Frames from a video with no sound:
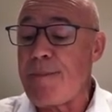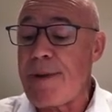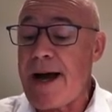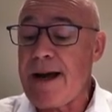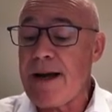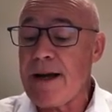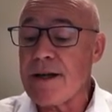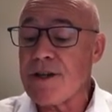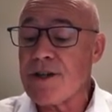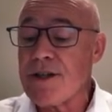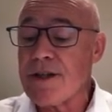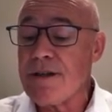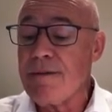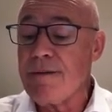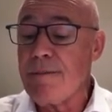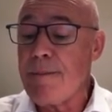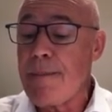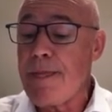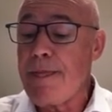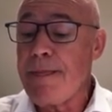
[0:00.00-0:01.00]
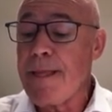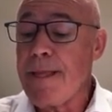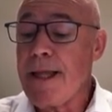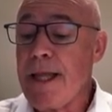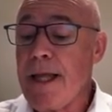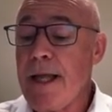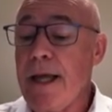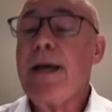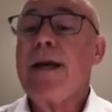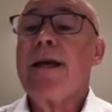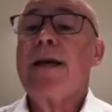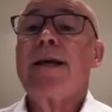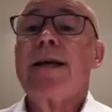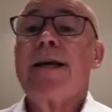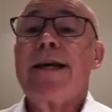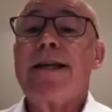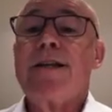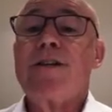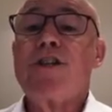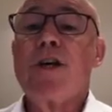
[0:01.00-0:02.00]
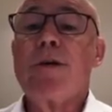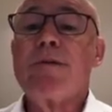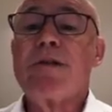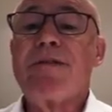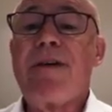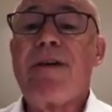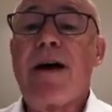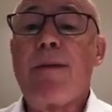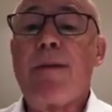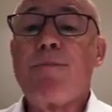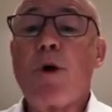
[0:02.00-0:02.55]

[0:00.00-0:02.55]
banks. In terms of our